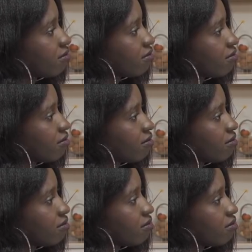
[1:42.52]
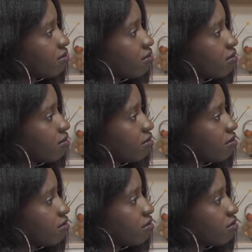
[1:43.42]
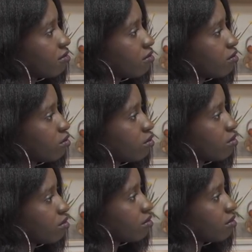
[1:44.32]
[no speech]